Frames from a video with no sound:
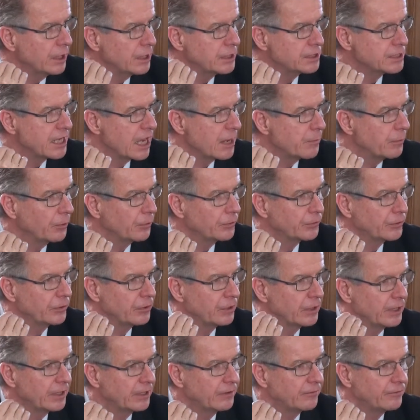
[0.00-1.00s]
is able to
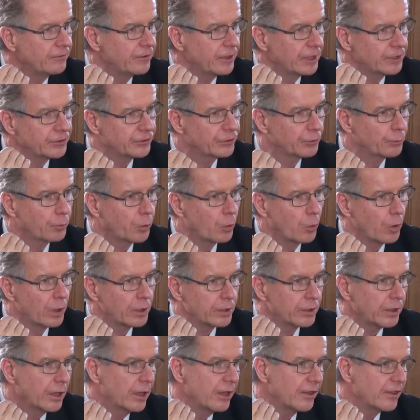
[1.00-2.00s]
live and
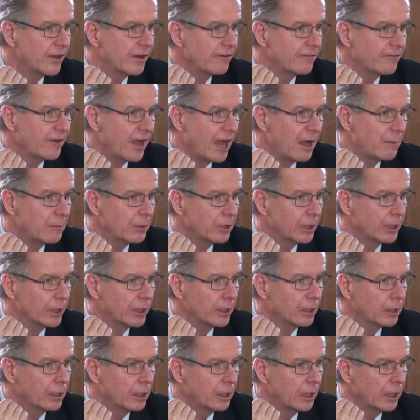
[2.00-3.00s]
support their family.